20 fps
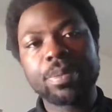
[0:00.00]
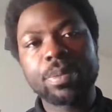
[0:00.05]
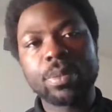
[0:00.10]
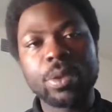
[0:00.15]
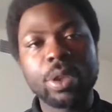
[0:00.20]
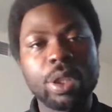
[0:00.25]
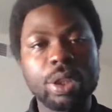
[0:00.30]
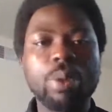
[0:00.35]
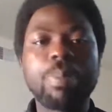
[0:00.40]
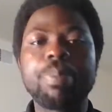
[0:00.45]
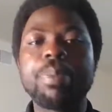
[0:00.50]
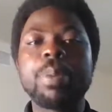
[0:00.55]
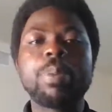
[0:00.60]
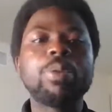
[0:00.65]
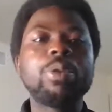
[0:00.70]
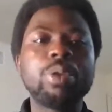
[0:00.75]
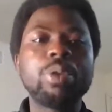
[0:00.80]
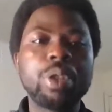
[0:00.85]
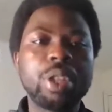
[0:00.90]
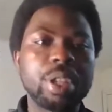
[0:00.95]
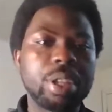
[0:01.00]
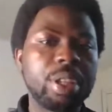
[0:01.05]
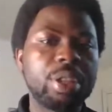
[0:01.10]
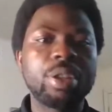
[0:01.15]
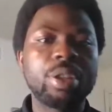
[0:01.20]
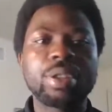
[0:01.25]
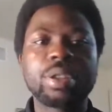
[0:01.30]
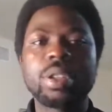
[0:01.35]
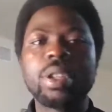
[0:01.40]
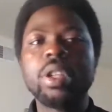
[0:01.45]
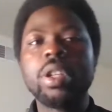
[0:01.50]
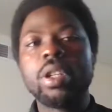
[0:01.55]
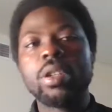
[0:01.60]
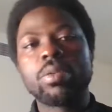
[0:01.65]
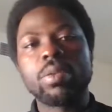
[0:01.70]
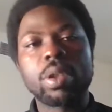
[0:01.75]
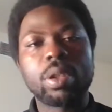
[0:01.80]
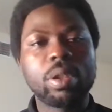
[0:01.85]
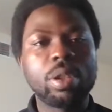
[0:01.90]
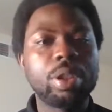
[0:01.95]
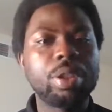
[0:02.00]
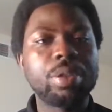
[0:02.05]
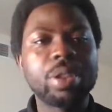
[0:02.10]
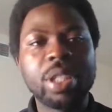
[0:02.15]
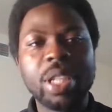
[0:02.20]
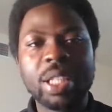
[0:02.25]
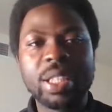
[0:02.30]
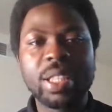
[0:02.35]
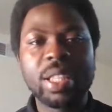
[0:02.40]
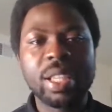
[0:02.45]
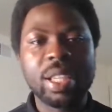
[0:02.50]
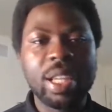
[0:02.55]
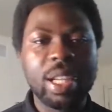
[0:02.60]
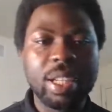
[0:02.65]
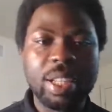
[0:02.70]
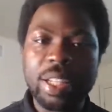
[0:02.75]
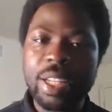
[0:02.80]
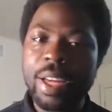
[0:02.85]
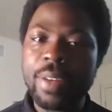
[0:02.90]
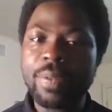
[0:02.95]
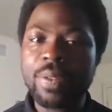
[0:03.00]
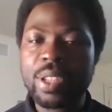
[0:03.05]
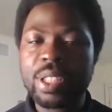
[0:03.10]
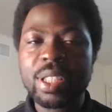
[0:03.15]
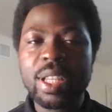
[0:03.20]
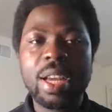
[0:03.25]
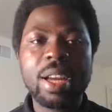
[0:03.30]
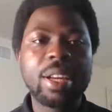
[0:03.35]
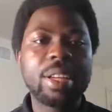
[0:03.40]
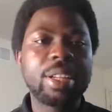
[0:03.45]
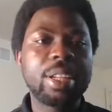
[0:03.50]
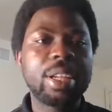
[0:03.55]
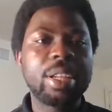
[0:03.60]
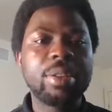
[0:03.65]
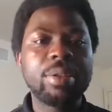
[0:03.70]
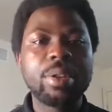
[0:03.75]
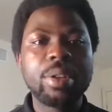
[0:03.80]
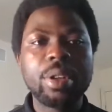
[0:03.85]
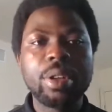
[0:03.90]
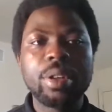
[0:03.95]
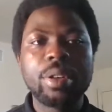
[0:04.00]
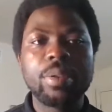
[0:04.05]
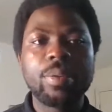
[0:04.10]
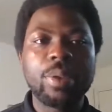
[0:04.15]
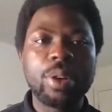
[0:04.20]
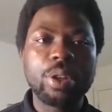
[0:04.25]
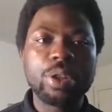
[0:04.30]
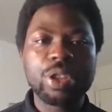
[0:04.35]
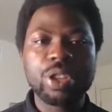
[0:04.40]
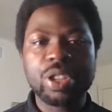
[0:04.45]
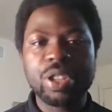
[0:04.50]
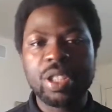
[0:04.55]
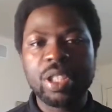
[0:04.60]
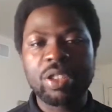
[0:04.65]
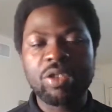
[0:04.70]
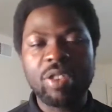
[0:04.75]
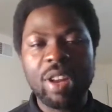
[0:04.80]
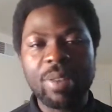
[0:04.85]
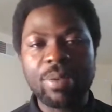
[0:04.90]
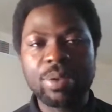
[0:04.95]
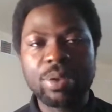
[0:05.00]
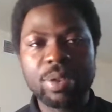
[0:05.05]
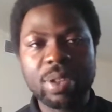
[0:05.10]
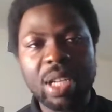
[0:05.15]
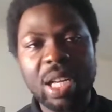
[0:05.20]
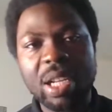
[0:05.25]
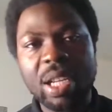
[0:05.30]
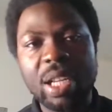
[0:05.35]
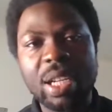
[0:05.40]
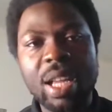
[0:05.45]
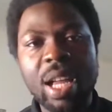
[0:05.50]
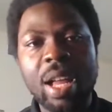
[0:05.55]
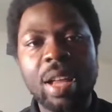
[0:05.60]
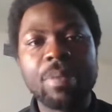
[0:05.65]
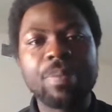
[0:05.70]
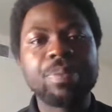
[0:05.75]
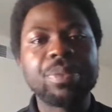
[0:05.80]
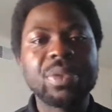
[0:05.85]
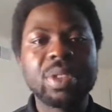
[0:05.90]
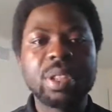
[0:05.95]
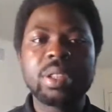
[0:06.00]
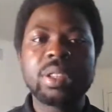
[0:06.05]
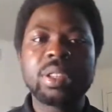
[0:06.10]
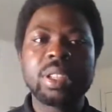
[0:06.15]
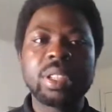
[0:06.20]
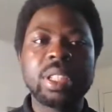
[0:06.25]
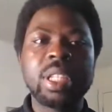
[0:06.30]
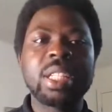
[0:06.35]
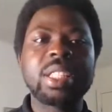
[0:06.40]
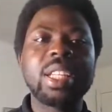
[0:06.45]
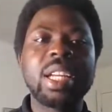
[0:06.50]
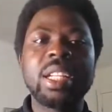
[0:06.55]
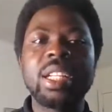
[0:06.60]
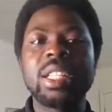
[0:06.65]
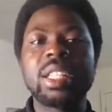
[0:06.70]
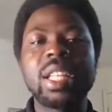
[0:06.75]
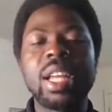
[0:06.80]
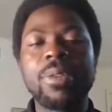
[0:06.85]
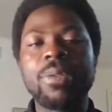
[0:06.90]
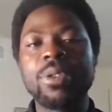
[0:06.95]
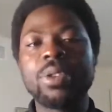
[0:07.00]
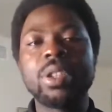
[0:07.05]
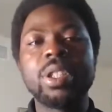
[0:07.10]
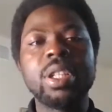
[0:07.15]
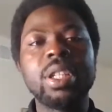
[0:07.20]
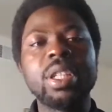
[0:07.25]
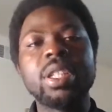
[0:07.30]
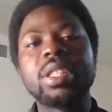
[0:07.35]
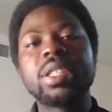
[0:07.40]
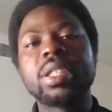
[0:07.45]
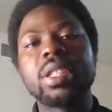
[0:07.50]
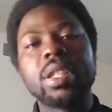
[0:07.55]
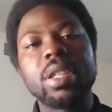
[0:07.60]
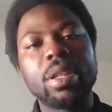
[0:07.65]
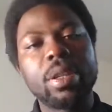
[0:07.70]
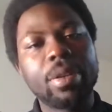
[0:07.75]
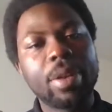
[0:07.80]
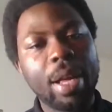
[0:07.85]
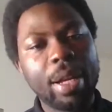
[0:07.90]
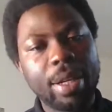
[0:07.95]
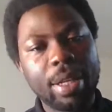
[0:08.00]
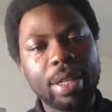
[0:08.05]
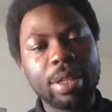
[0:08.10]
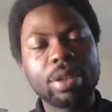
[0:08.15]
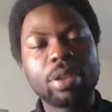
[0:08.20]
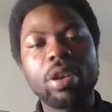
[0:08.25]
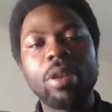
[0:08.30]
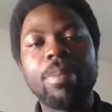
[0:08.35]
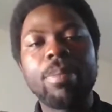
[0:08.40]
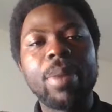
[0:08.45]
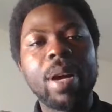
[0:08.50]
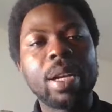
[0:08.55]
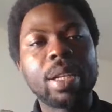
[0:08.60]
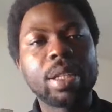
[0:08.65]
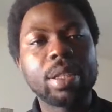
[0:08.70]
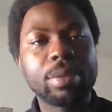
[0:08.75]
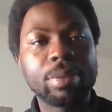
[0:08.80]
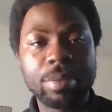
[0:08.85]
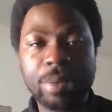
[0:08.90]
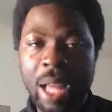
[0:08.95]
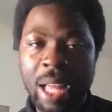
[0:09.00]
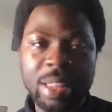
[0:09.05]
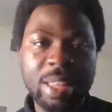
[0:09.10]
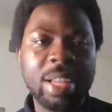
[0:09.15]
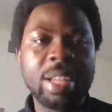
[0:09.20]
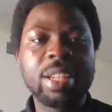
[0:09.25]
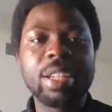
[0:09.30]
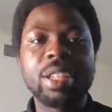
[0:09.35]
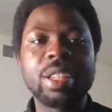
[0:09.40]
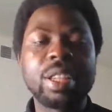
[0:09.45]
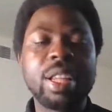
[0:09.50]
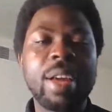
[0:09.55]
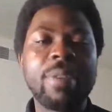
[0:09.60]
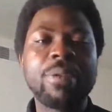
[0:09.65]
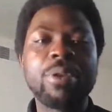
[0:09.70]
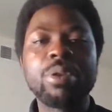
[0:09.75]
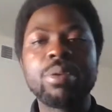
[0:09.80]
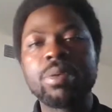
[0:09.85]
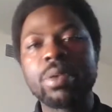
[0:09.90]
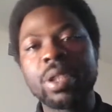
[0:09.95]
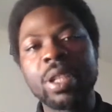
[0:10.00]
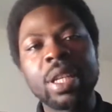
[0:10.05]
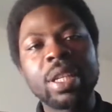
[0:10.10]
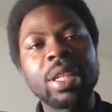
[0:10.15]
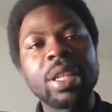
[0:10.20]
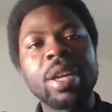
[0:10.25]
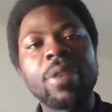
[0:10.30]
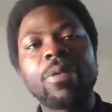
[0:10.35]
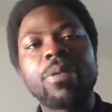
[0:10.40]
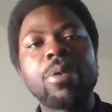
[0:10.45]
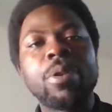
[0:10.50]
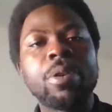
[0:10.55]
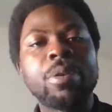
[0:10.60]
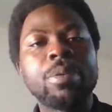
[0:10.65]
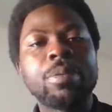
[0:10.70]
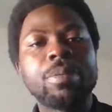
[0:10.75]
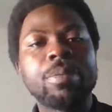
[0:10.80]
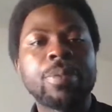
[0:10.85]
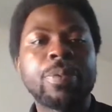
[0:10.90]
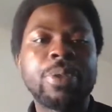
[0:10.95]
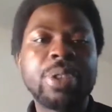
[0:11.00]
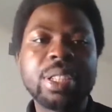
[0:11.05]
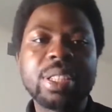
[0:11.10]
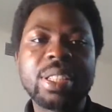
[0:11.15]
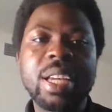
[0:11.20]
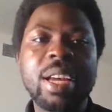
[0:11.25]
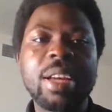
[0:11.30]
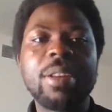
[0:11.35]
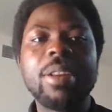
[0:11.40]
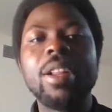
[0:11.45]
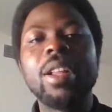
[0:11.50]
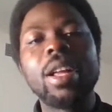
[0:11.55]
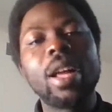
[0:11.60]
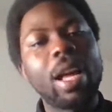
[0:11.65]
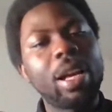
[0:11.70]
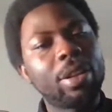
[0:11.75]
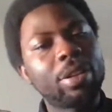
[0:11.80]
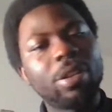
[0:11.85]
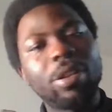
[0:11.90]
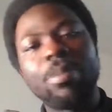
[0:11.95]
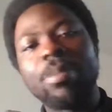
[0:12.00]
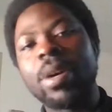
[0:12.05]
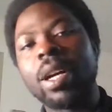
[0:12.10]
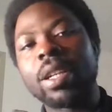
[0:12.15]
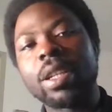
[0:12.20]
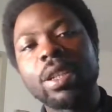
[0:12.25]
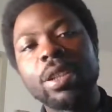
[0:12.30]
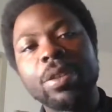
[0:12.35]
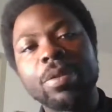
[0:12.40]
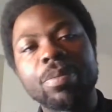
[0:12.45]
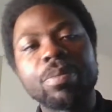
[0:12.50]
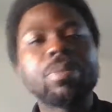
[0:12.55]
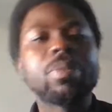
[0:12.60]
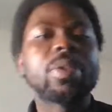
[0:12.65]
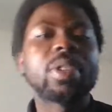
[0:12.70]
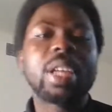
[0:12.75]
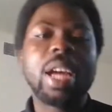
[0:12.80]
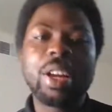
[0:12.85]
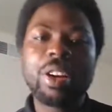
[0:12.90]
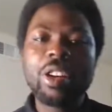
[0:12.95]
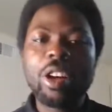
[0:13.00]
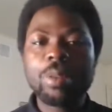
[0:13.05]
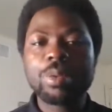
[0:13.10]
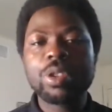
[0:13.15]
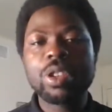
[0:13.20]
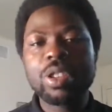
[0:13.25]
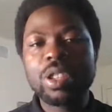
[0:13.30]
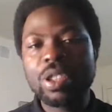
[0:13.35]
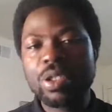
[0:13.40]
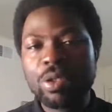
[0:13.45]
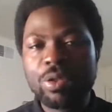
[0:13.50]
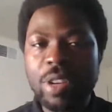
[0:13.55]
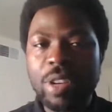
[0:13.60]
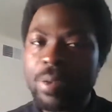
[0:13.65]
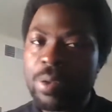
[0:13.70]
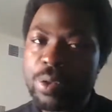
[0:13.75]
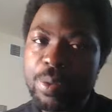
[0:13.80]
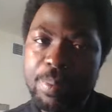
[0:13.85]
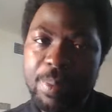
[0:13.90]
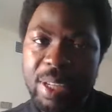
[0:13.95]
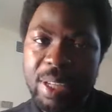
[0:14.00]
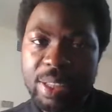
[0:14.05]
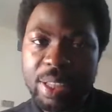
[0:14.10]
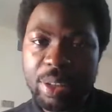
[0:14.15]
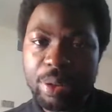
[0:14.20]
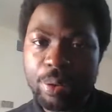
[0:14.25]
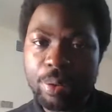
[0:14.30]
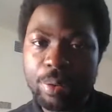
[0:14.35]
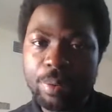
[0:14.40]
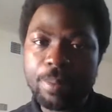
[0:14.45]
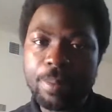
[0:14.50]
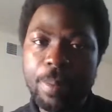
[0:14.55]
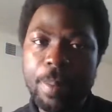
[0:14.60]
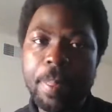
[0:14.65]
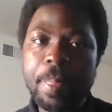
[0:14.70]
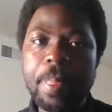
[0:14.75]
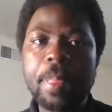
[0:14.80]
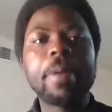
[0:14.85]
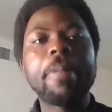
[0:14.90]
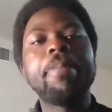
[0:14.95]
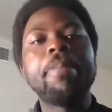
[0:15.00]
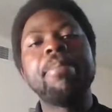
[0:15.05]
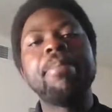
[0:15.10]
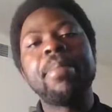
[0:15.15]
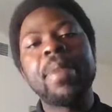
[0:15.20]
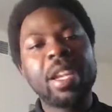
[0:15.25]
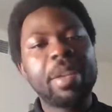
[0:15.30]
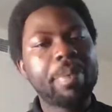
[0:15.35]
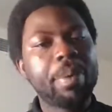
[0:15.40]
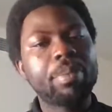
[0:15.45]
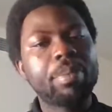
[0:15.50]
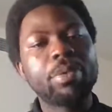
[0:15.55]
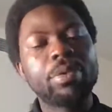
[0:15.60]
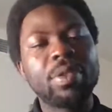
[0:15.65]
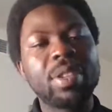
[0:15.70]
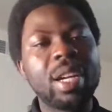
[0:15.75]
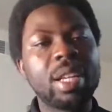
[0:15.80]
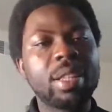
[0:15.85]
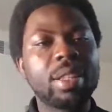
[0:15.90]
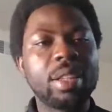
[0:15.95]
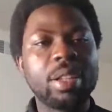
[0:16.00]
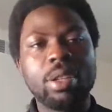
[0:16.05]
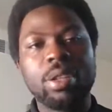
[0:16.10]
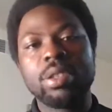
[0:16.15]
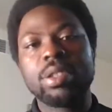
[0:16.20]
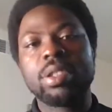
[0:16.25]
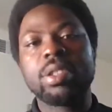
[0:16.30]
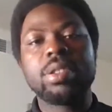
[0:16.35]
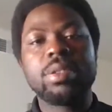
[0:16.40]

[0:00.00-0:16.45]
Okay. So people do it. They just quickly get the Canadian visa and then rush, travel to Canada, get an interview date, and then come back, attend the interview, get the F1 visa, and come back in. Another option is to travel to Mexico. Many people do that a lot.